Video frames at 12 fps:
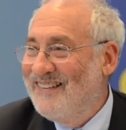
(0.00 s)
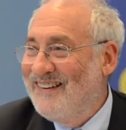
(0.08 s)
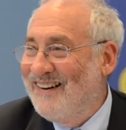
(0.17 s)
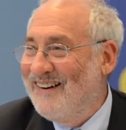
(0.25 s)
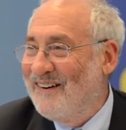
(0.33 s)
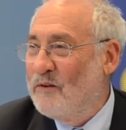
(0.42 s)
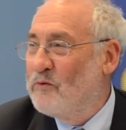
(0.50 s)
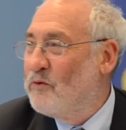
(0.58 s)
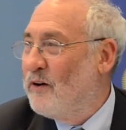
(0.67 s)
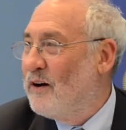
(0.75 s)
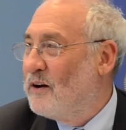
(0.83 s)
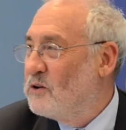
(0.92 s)
of
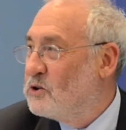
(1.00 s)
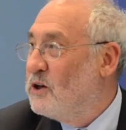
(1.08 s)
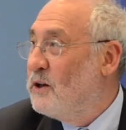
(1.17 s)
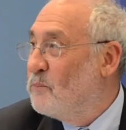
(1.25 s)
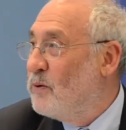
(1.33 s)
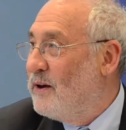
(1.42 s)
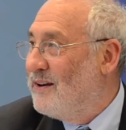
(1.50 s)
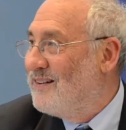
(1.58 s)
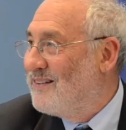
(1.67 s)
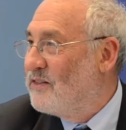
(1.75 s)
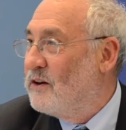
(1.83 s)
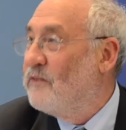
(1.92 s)
GDP.
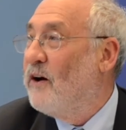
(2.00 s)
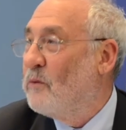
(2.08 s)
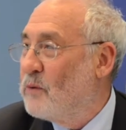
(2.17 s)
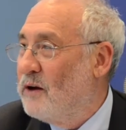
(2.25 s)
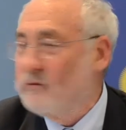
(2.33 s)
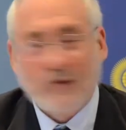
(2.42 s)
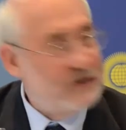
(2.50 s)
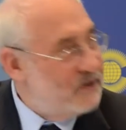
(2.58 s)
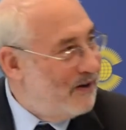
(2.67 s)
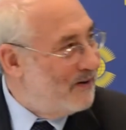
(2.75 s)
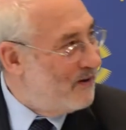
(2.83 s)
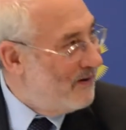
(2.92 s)
The developed countries
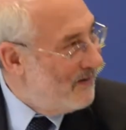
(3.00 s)
did.